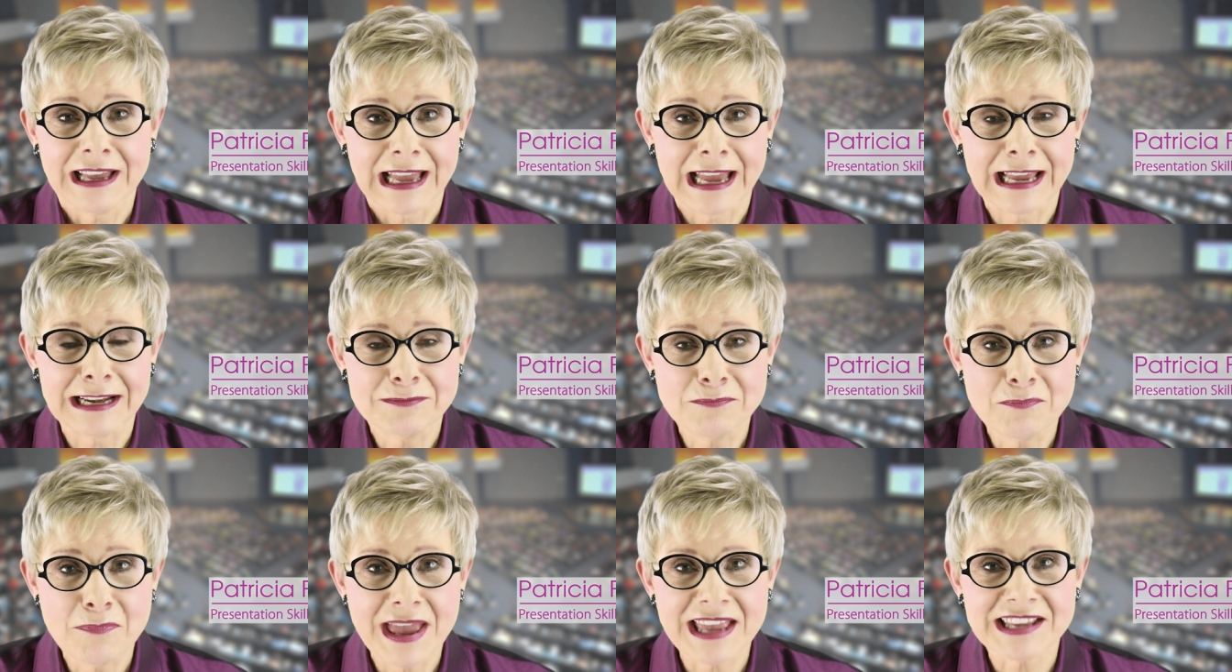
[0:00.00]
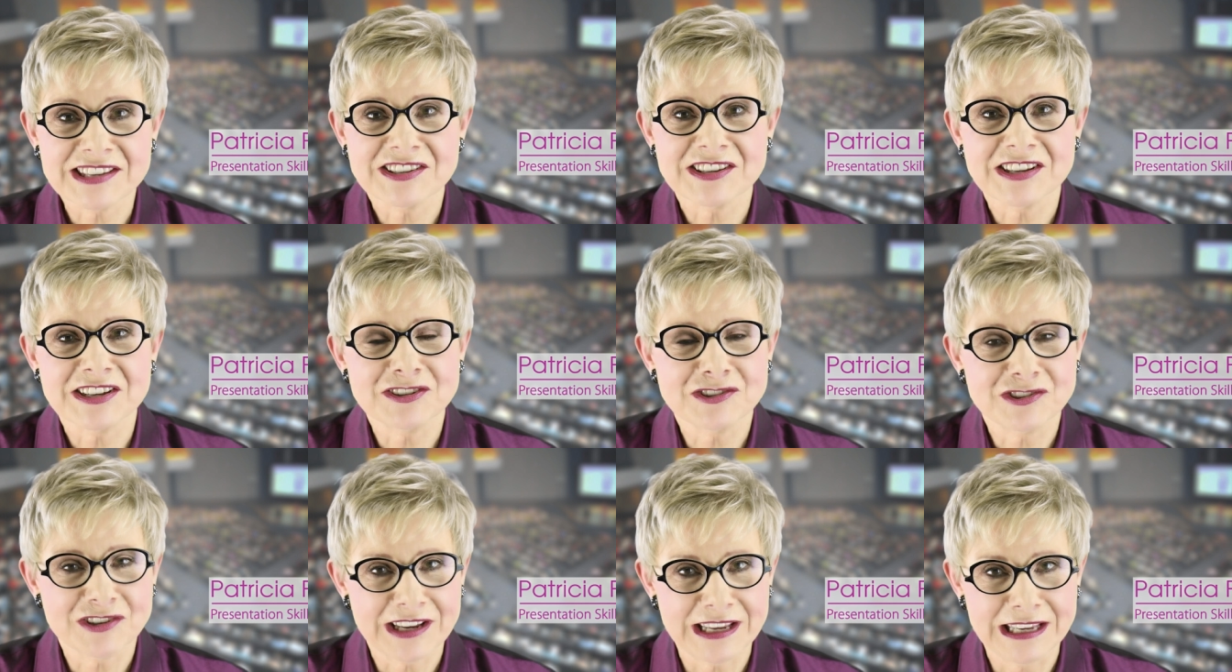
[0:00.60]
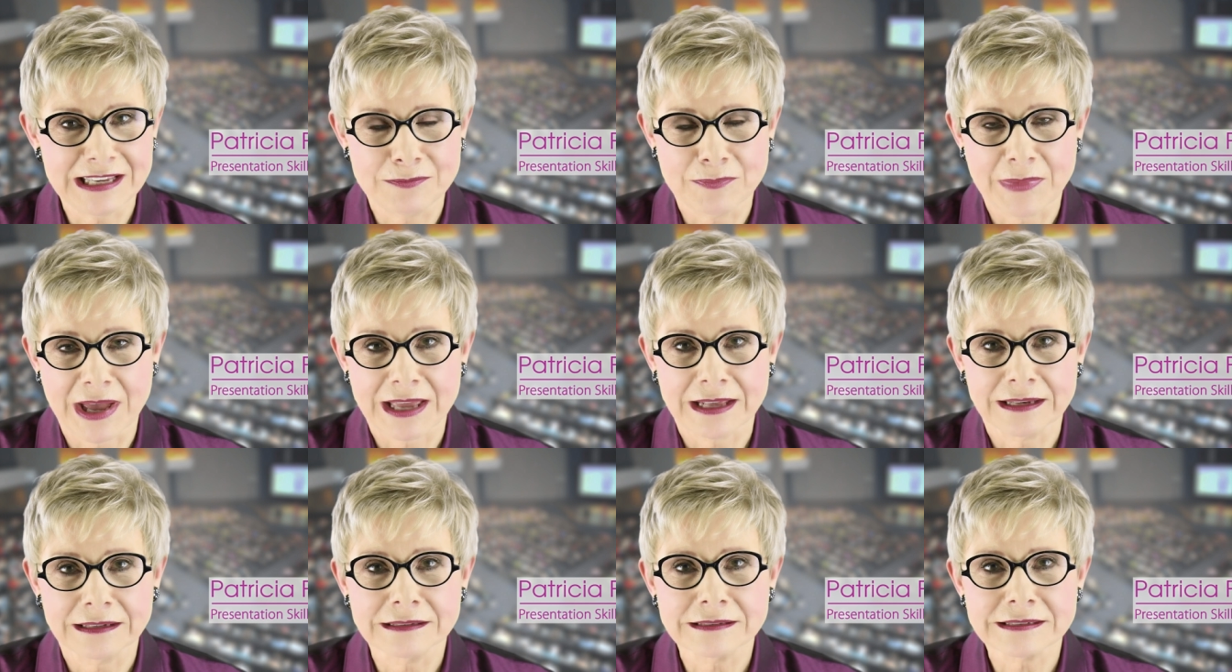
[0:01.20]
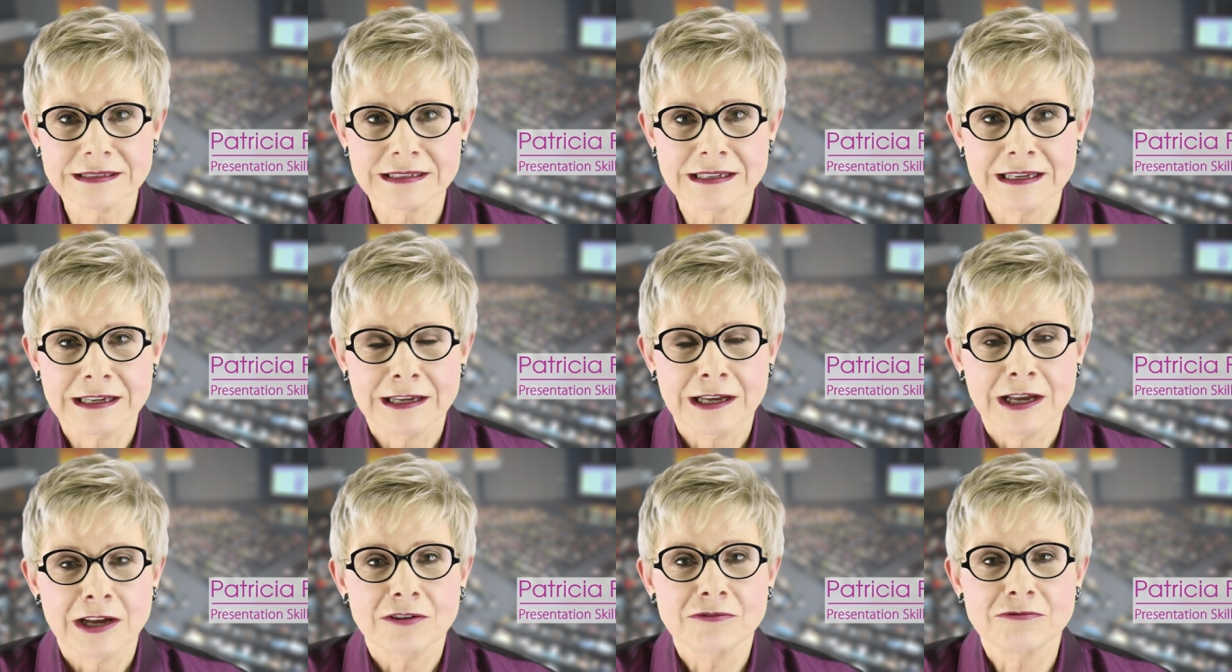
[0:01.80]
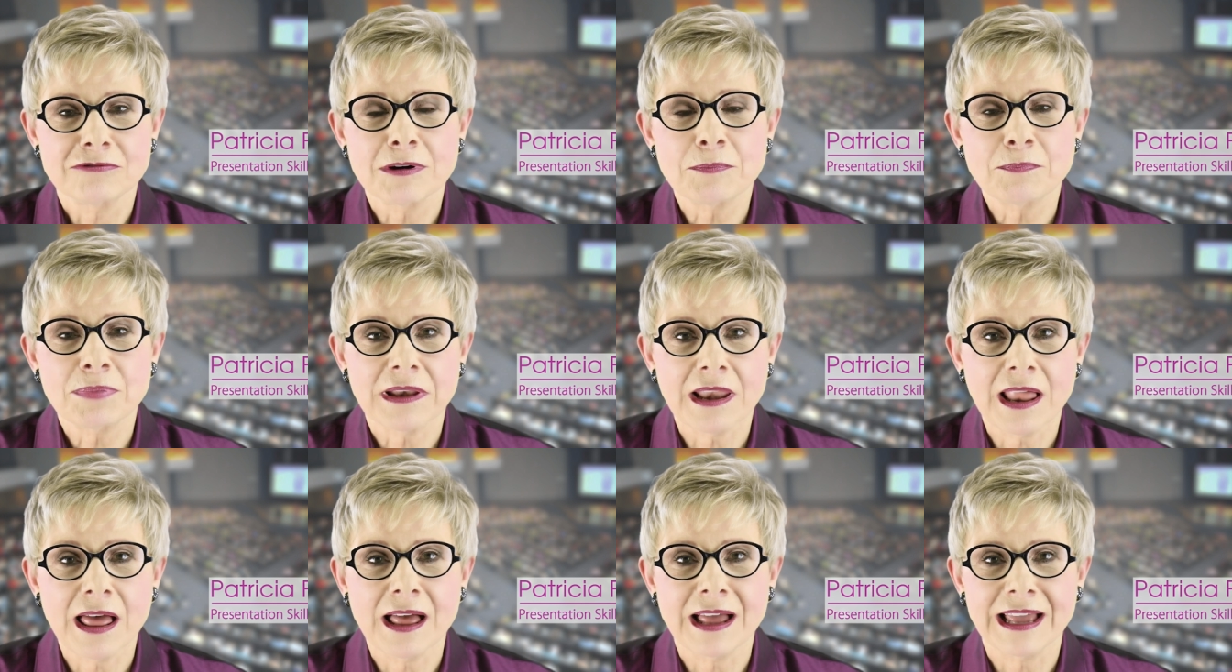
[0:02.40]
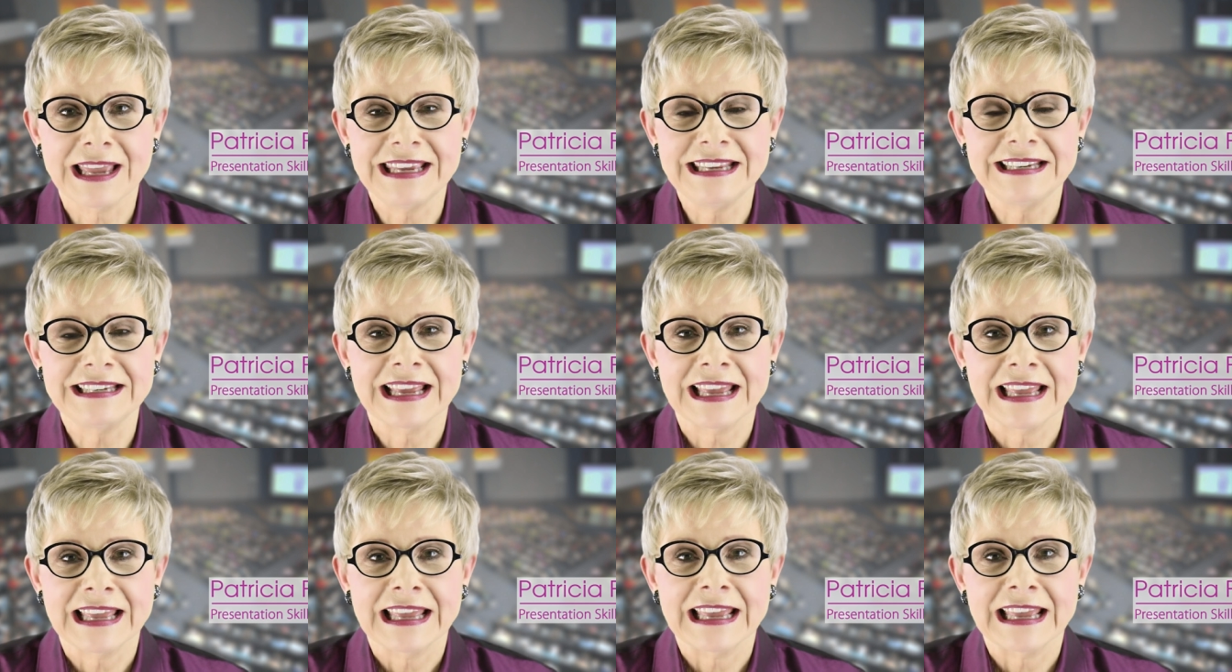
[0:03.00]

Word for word: and message emails, replied,